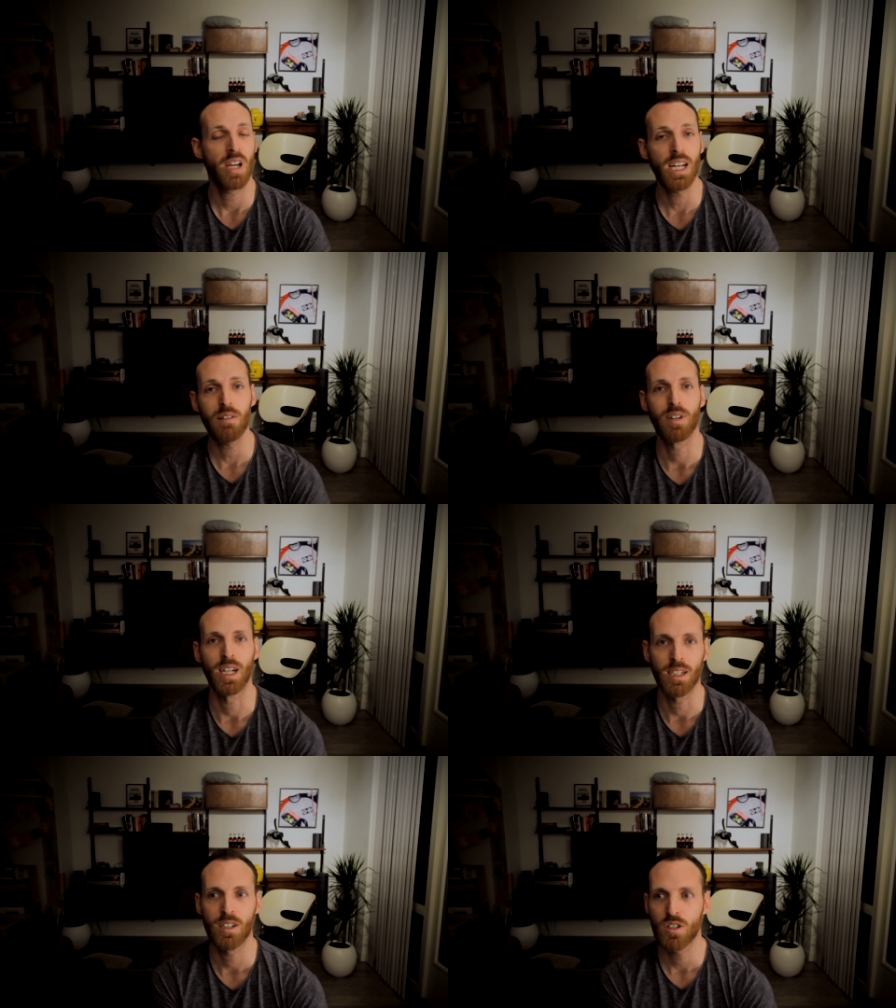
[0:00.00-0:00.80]

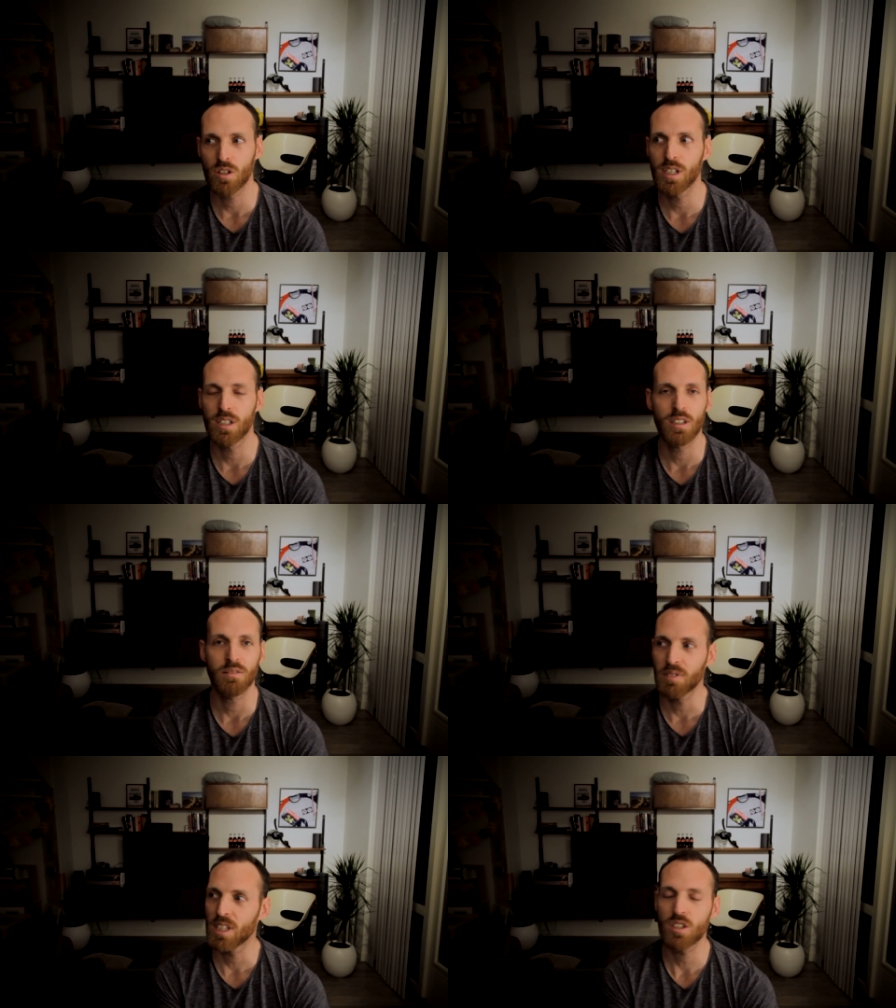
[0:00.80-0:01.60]
anything. So
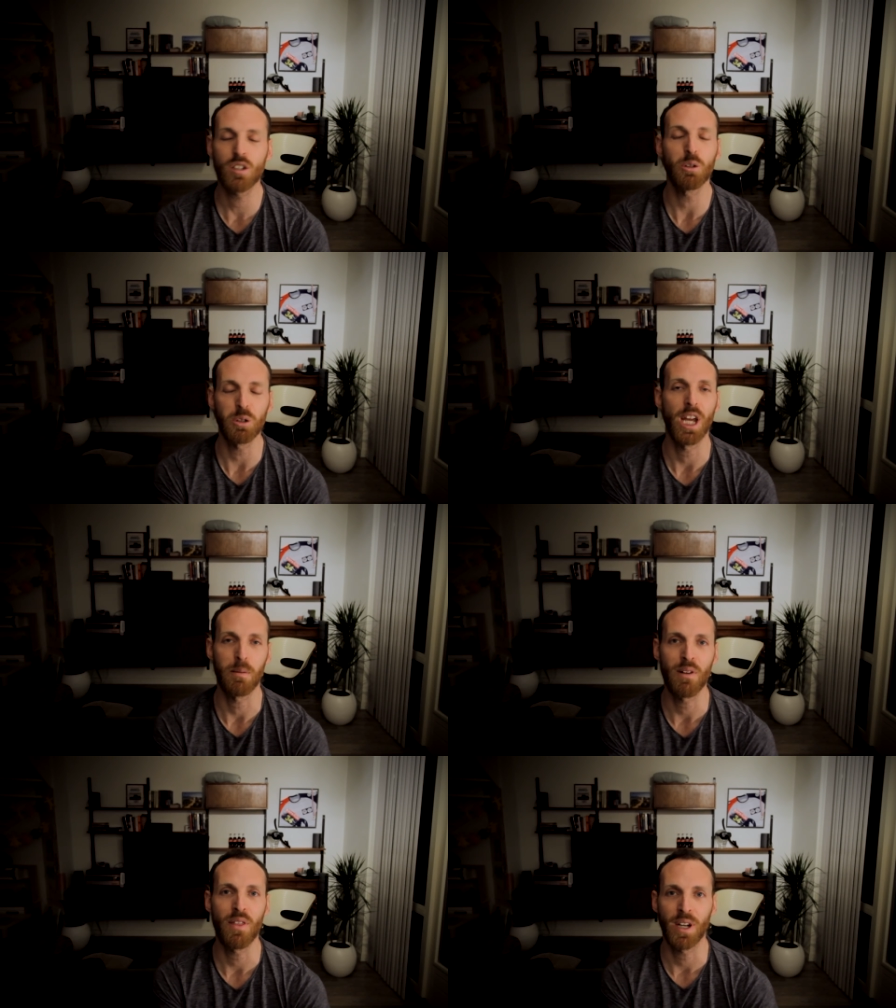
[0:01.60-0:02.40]
it's a good name,
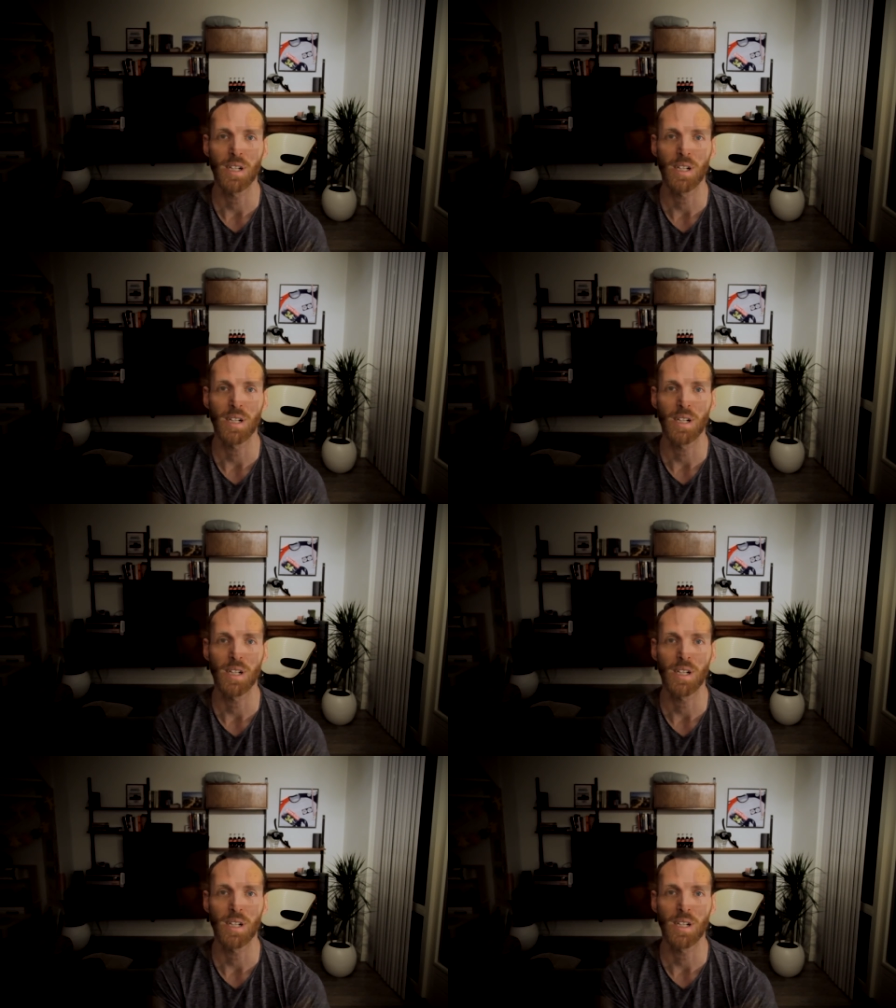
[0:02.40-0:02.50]
I think.